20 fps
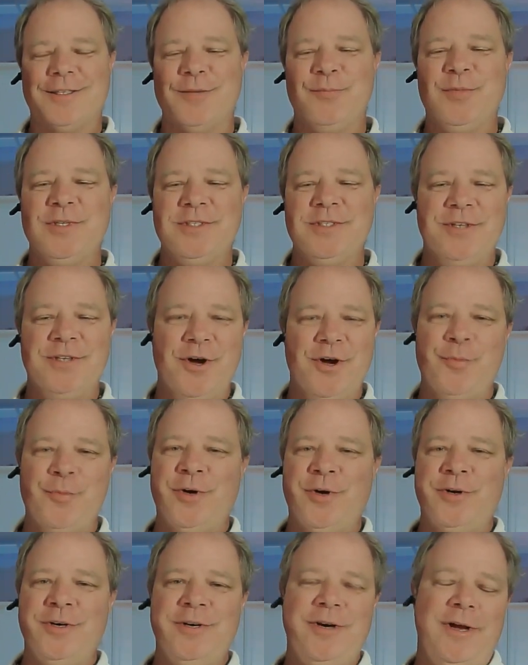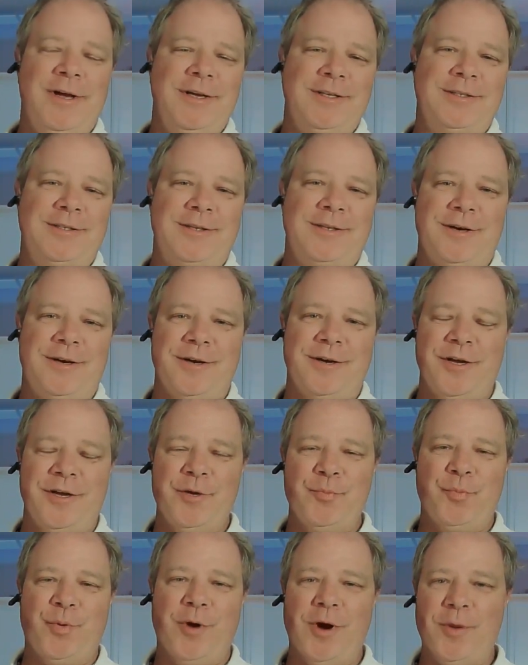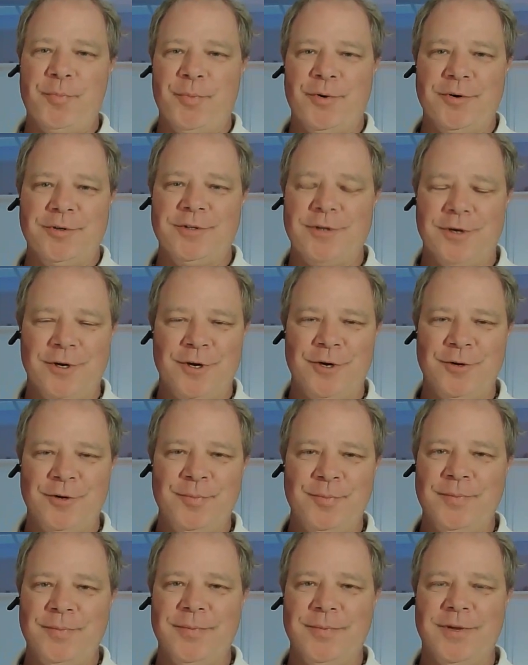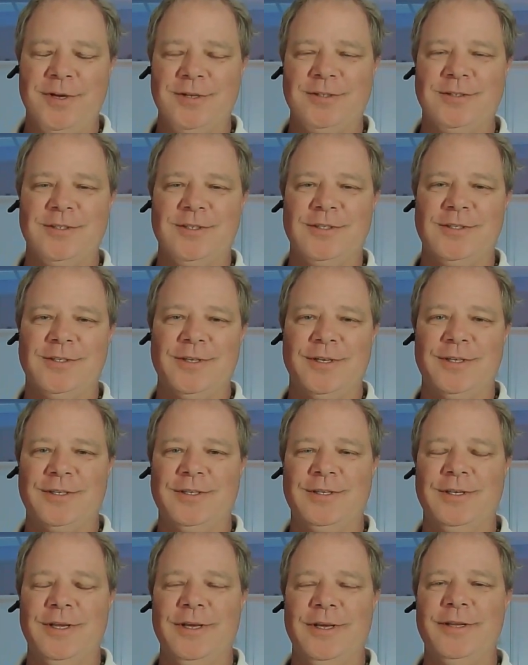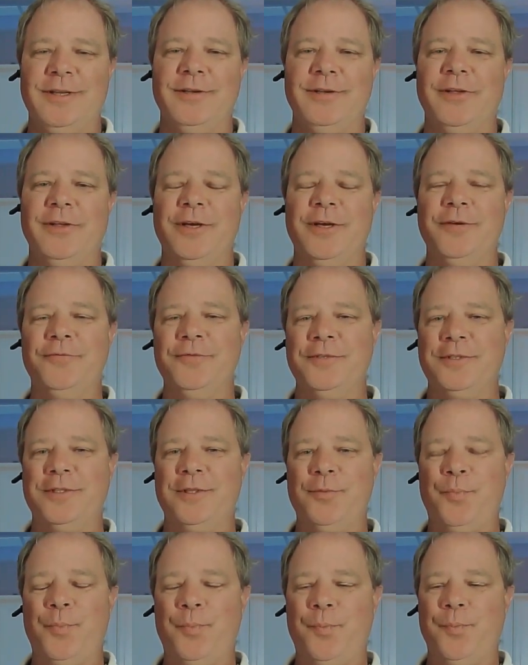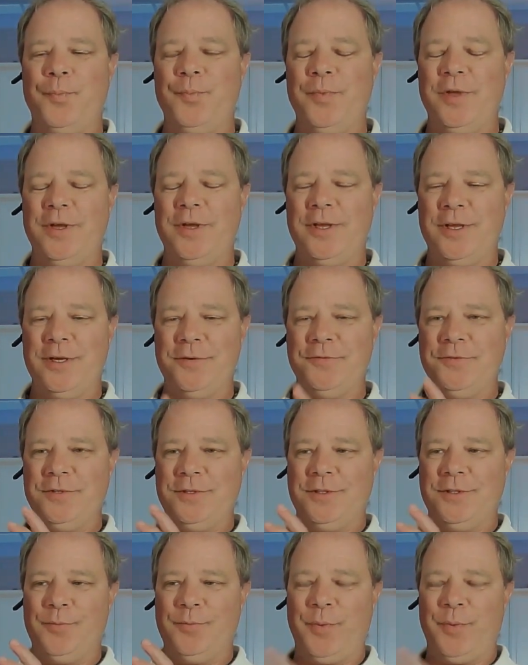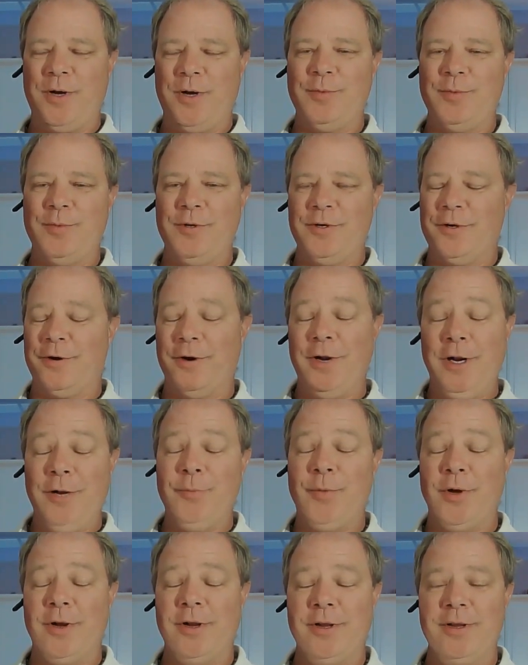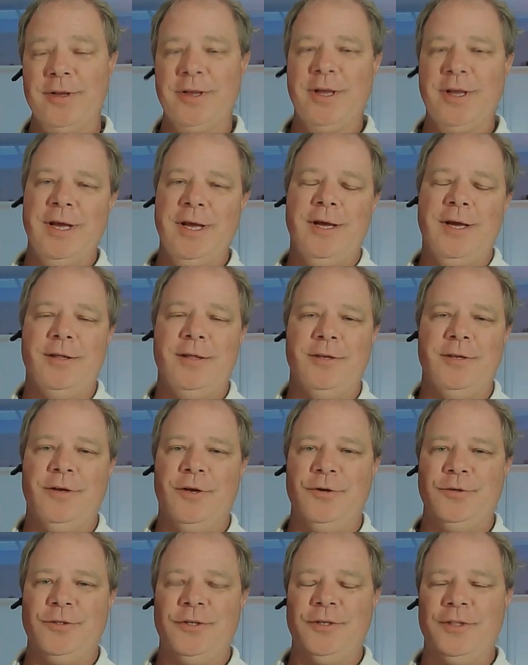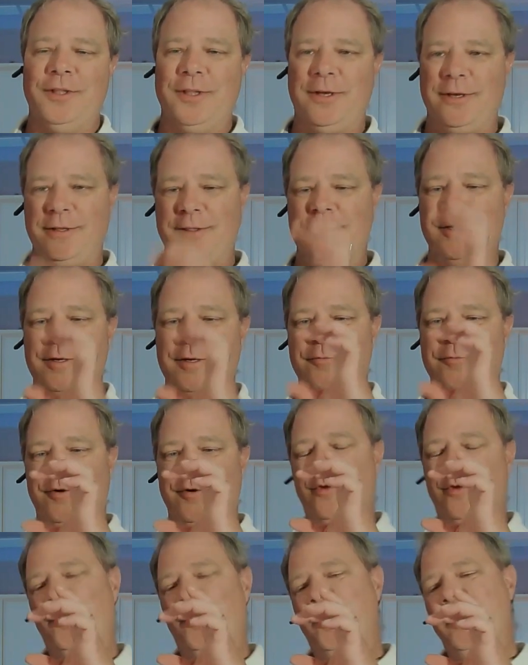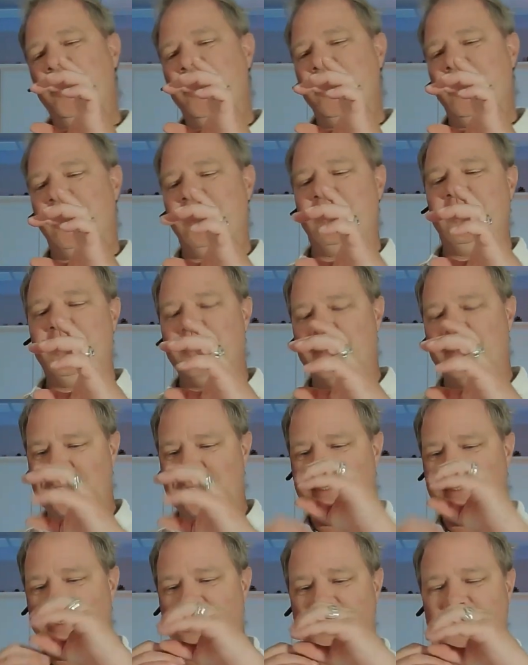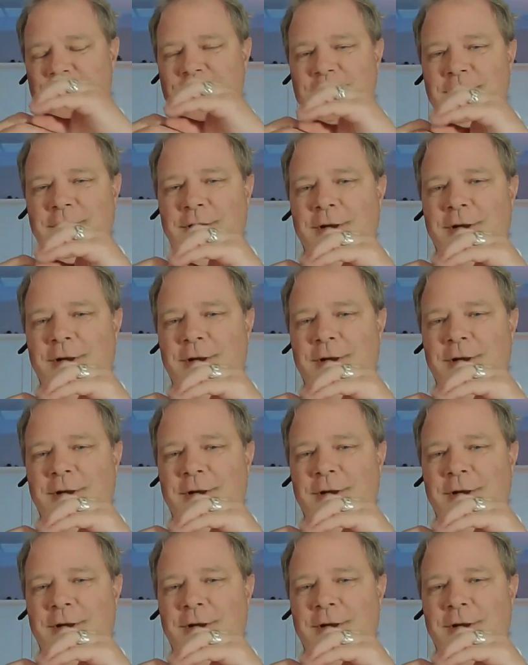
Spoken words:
misnomer. It's a improper term. It's just it gives the public or anybody the notion that the vertebrae and the discs